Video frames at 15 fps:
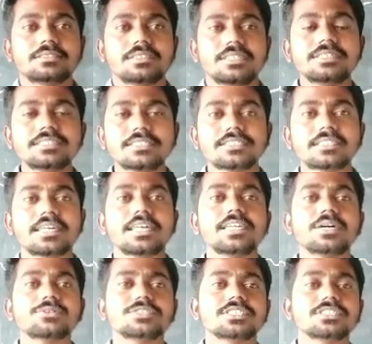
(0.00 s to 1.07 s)
In these
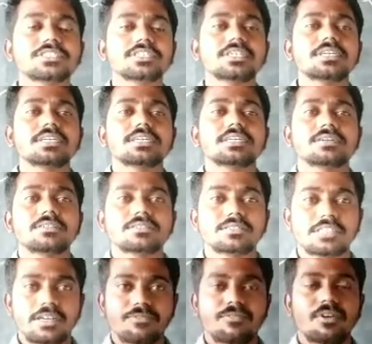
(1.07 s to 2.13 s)
greenhouses,
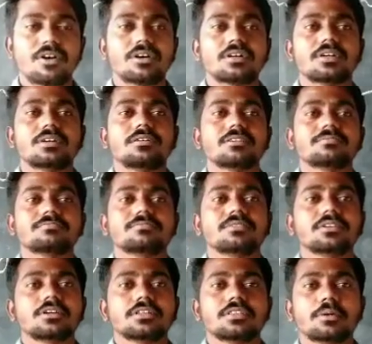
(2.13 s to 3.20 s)

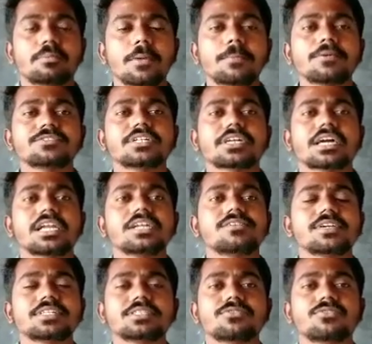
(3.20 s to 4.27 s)
the people are
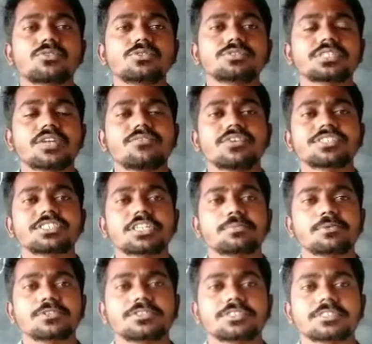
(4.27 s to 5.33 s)
cultivating the fruits and
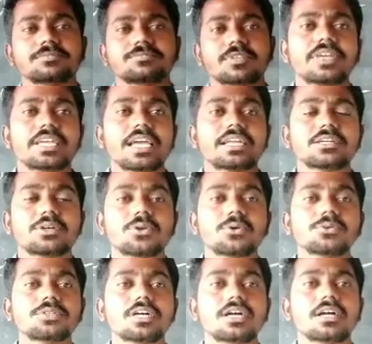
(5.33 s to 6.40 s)
vegetables. We can
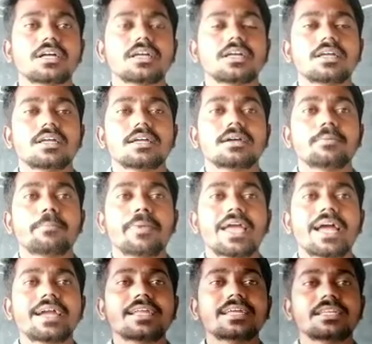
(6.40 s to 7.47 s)
grow the
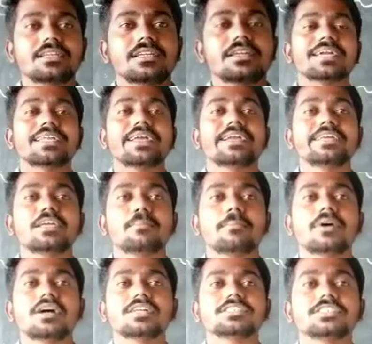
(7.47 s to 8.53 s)
paddy, creating a
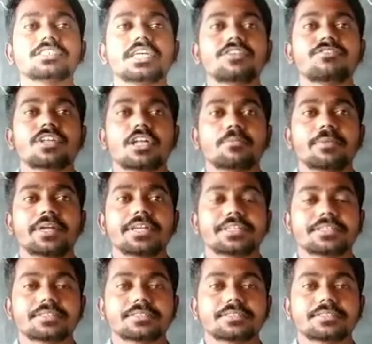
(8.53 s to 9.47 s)
marshy environment.